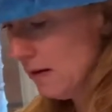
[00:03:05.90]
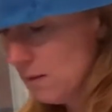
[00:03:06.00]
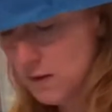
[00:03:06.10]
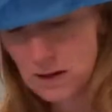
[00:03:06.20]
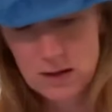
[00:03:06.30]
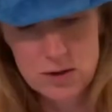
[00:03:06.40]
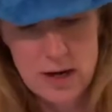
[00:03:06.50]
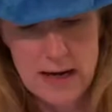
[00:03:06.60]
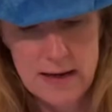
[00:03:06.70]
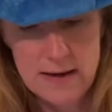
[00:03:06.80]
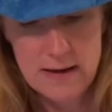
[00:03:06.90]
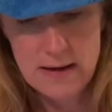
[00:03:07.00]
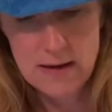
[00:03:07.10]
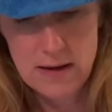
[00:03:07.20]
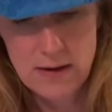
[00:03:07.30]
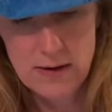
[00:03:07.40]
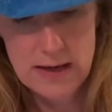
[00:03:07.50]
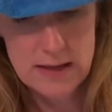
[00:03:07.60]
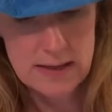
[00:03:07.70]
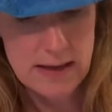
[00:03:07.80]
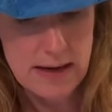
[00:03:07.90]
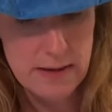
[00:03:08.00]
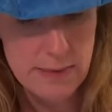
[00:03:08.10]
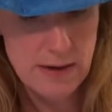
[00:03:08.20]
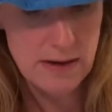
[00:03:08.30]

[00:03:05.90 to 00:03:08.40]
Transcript: we're gonna try it right on top.